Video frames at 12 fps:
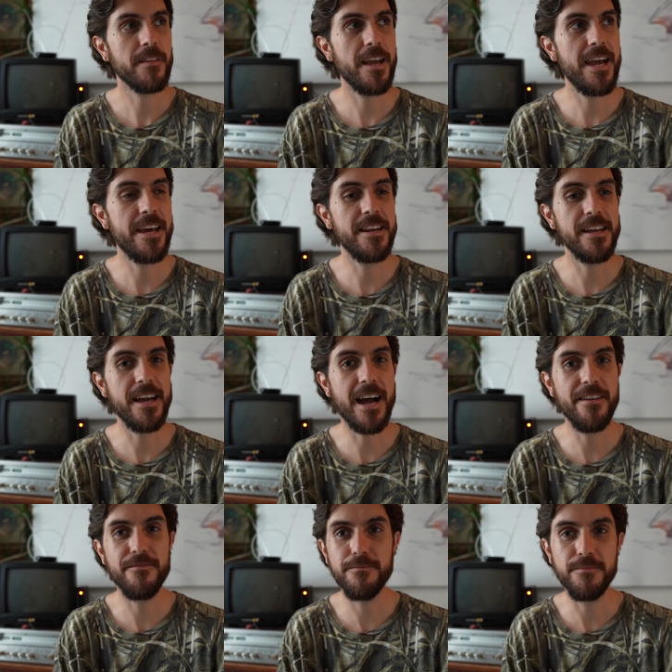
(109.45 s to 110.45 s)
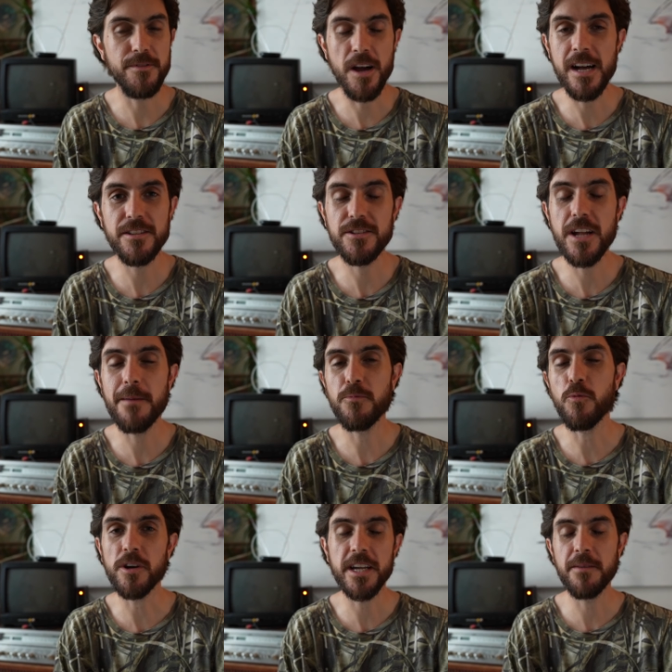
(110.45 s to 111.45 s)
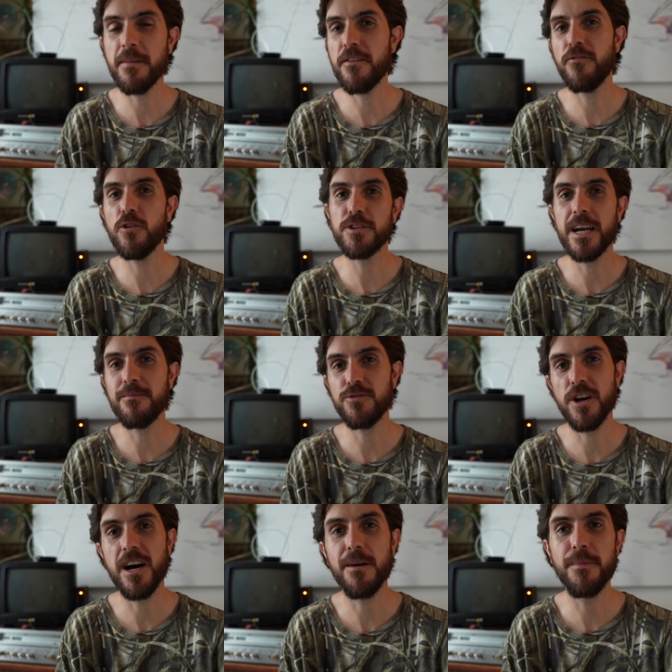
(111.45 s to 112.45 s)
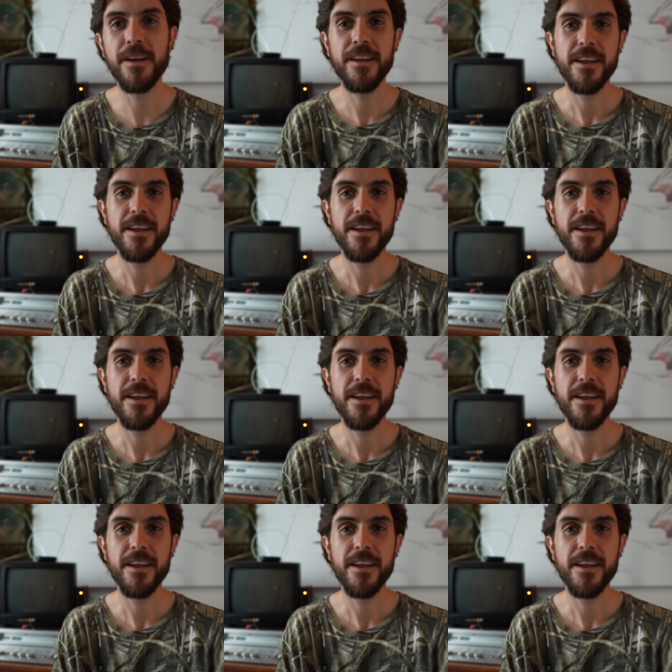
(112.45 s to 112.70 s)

and I've not stopped working my full time job.